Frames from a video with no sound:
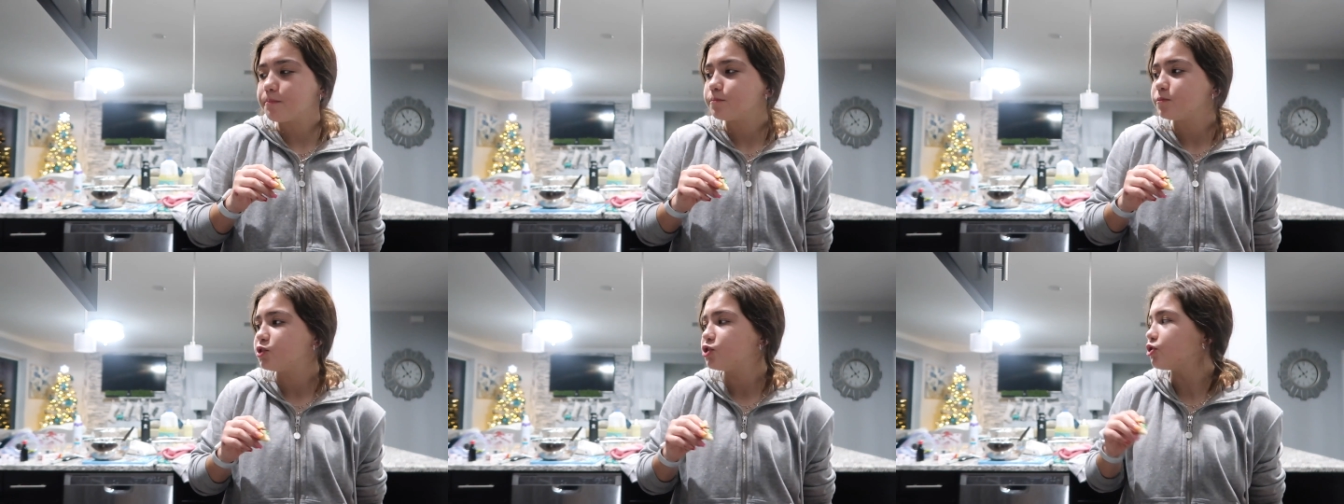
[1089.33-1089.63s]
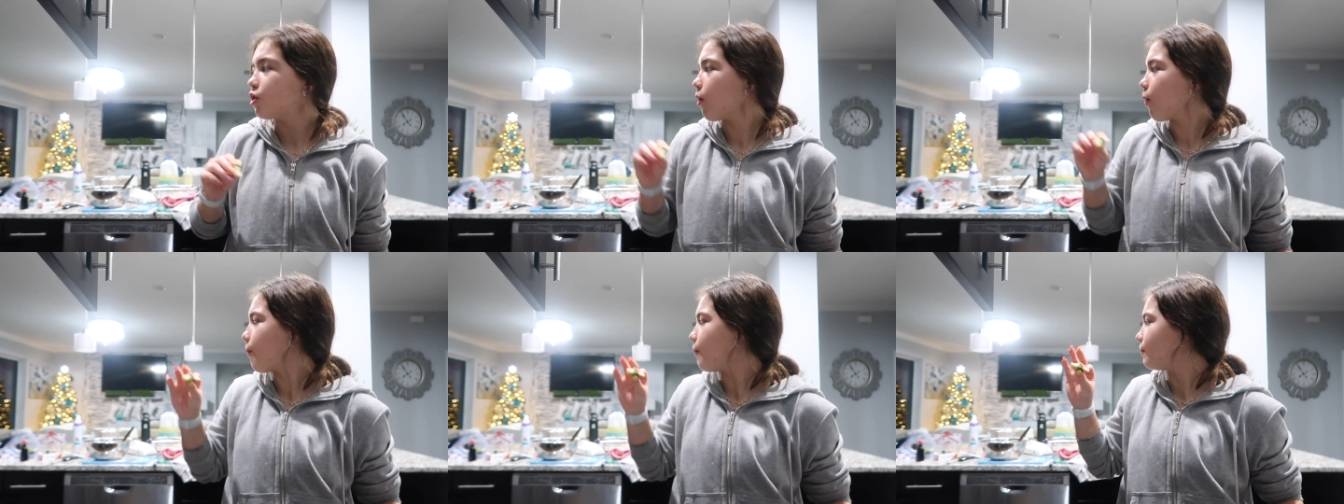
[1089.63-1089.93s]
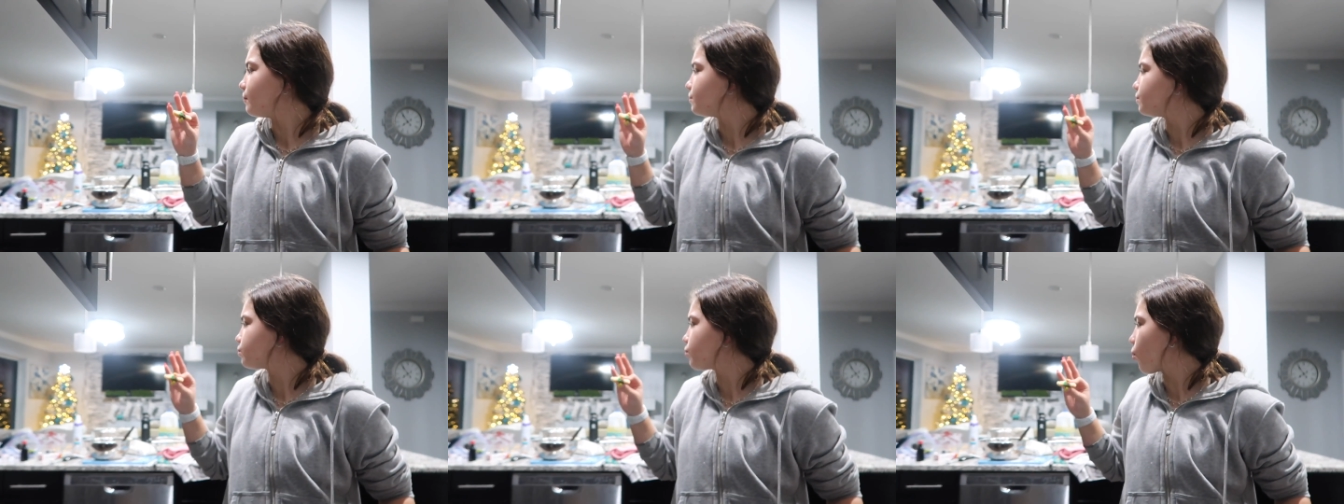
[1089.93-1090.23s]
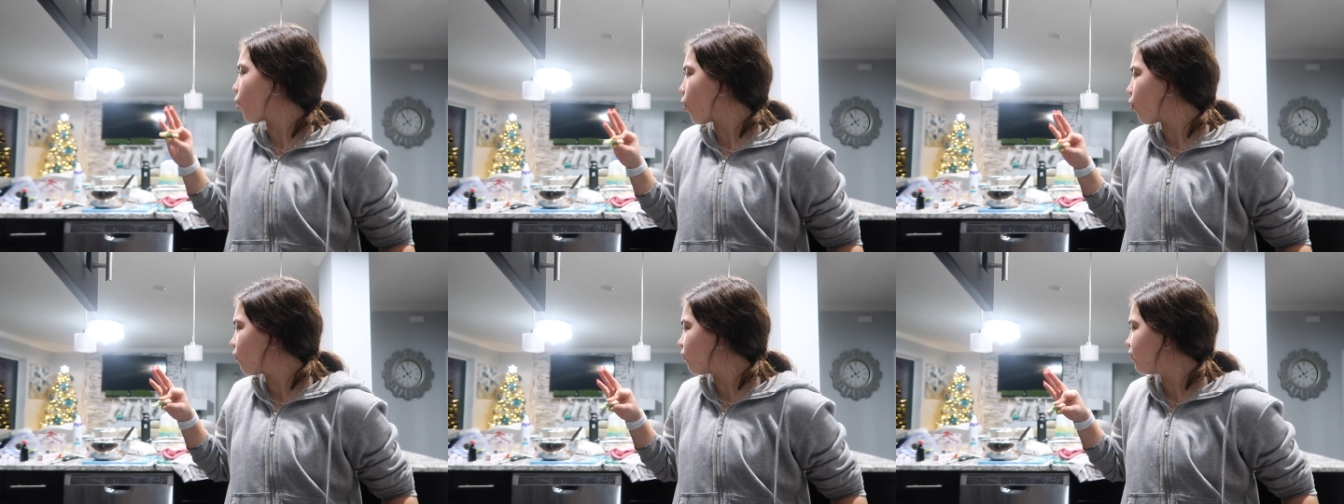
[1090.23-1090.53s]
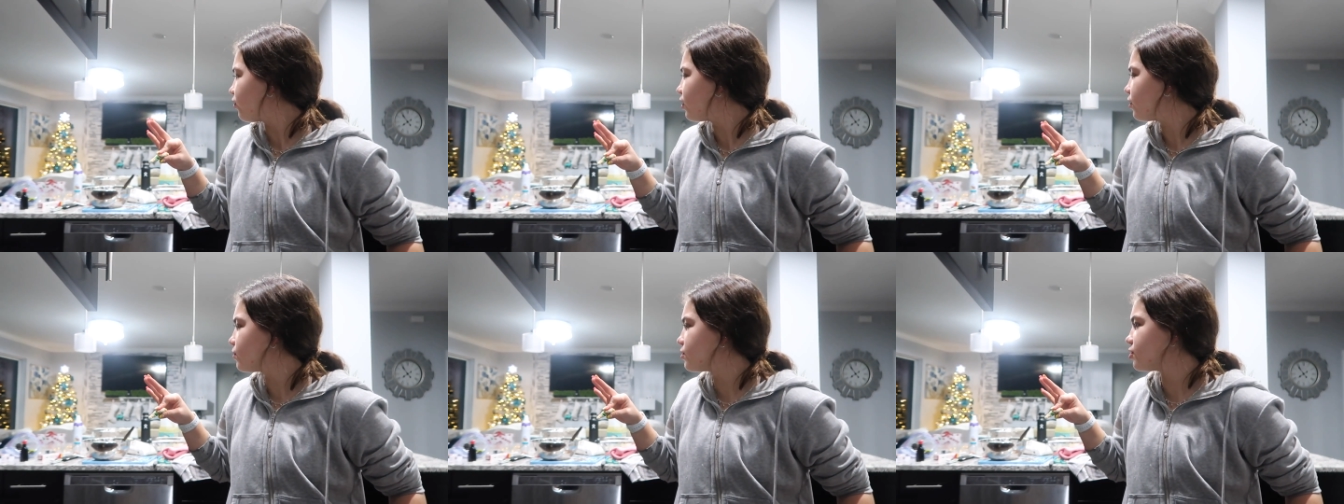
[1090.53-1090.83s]
So
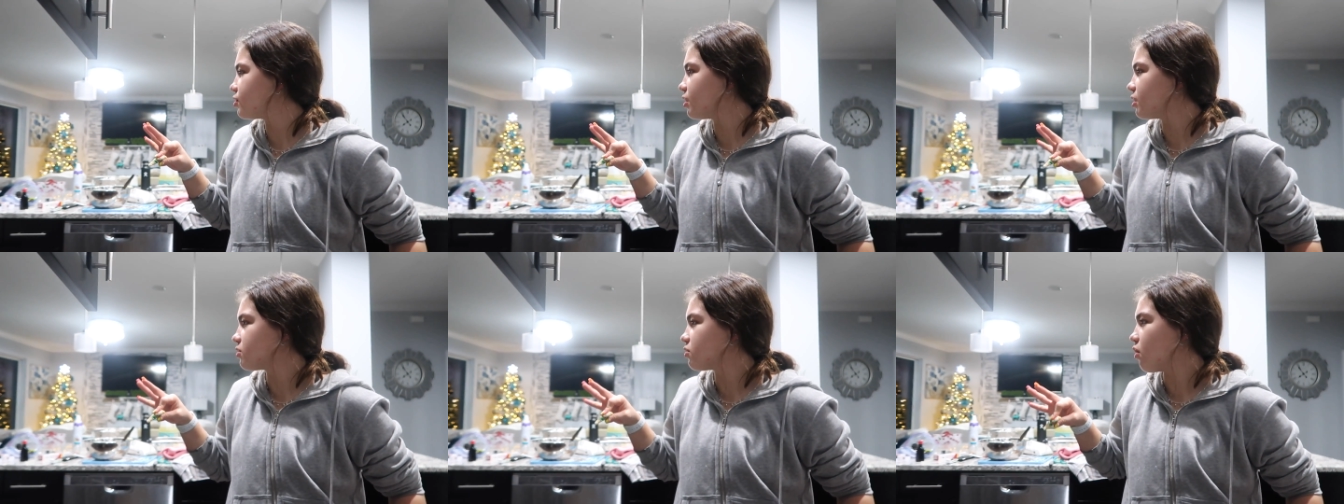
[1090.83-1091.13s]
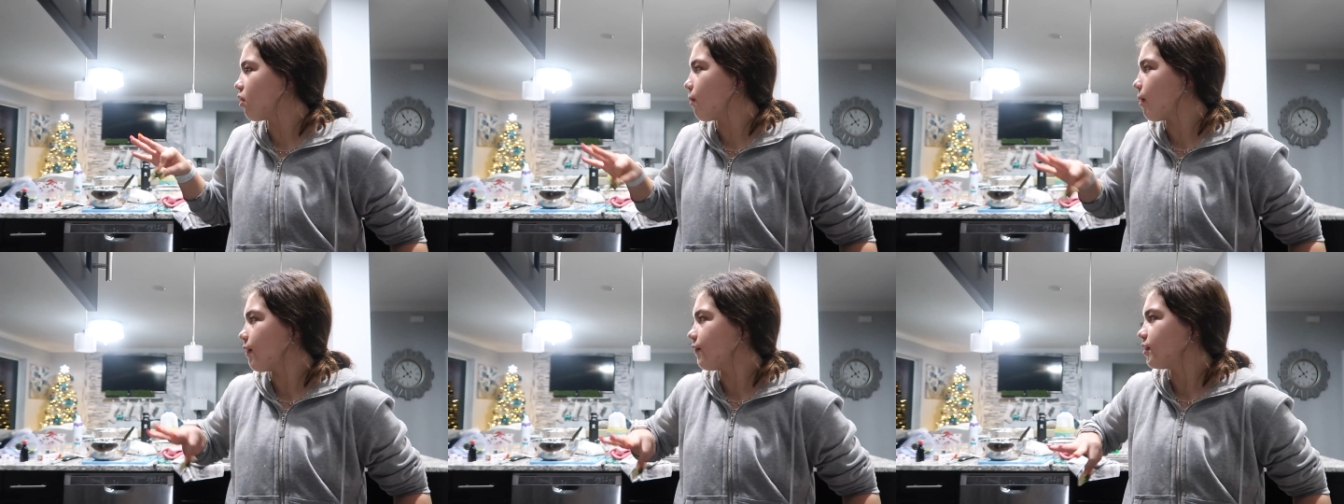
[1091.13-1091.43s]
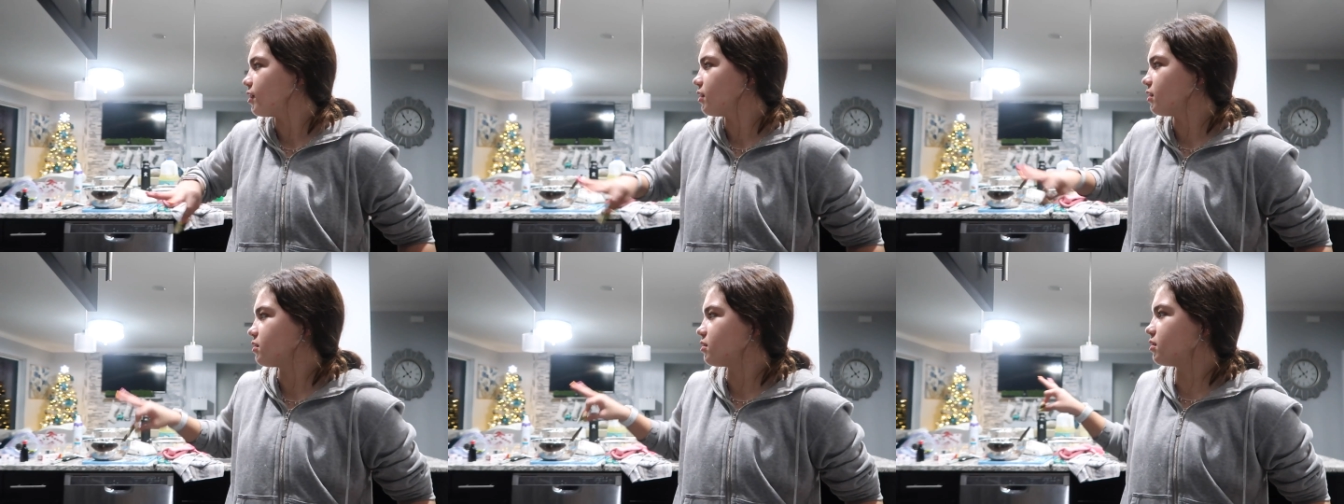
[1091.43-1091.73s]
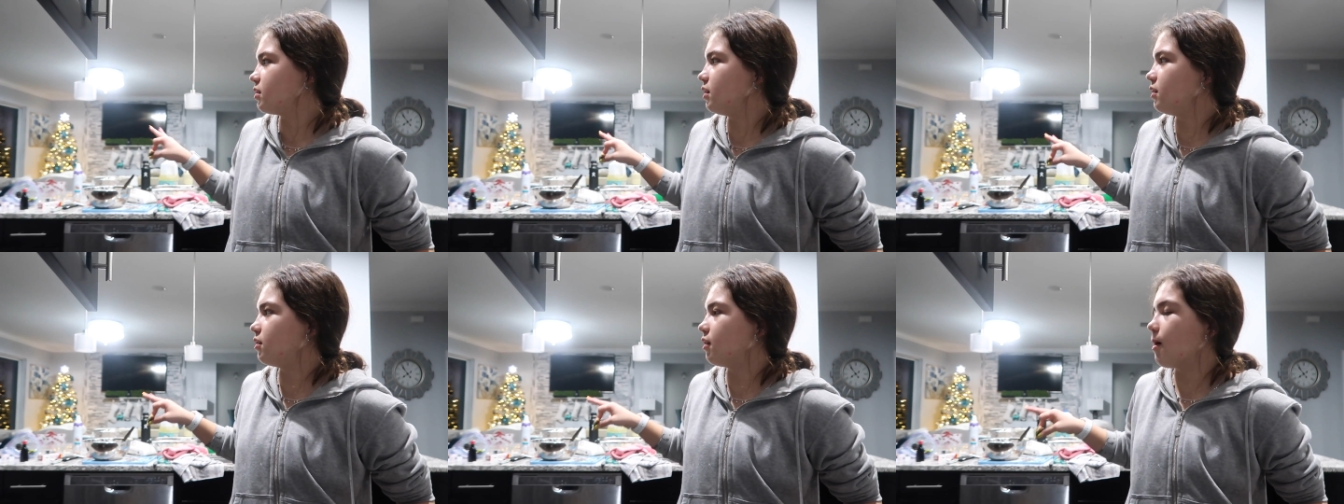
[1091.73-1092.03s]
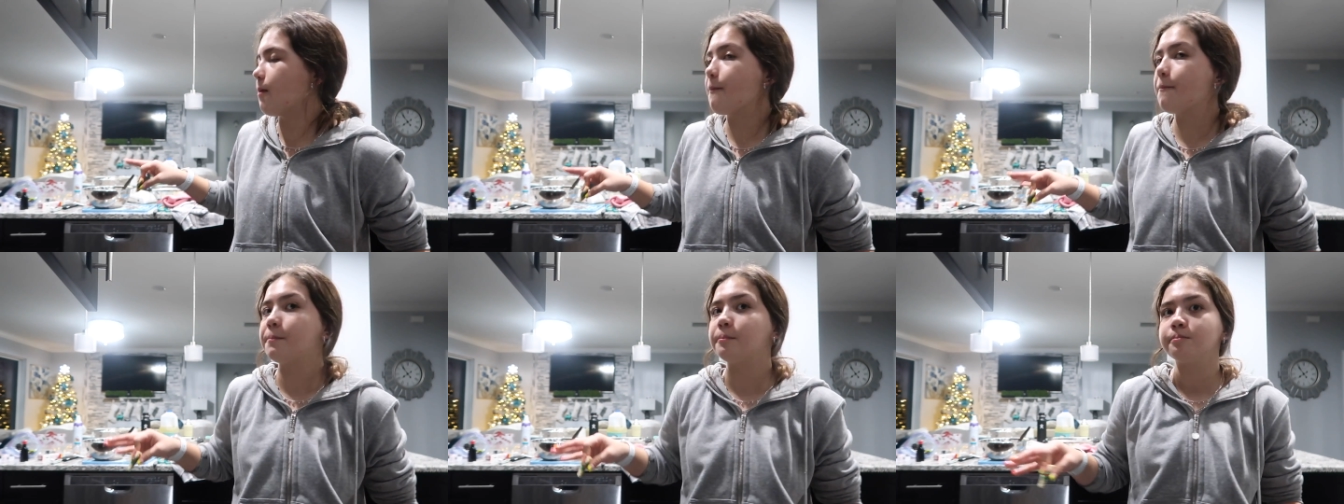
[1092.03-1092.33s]
hopefully when she gets home, everything is cleaned
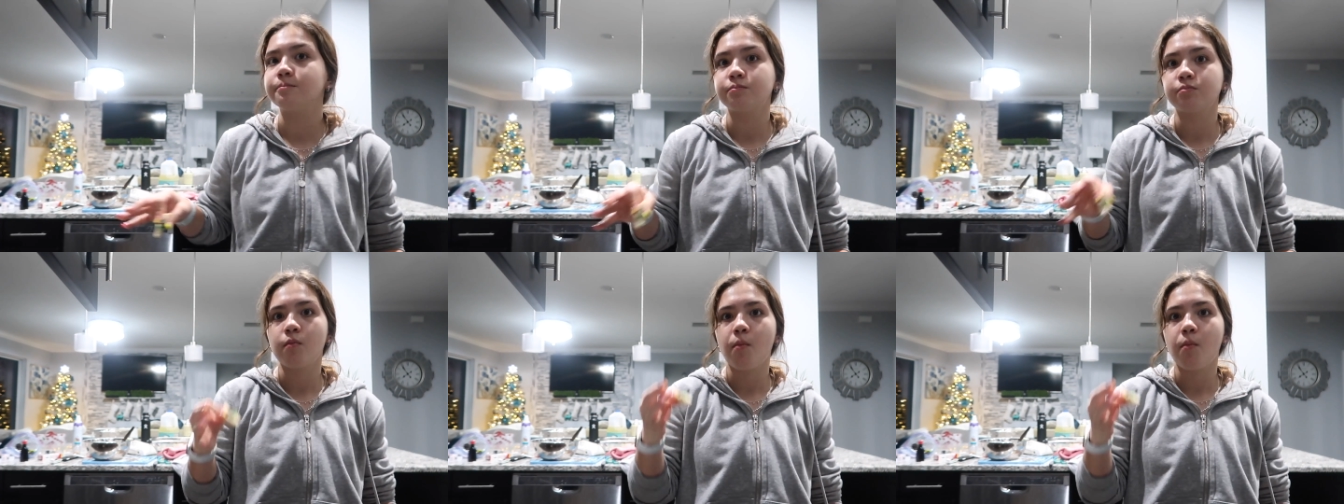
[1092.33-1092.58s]
up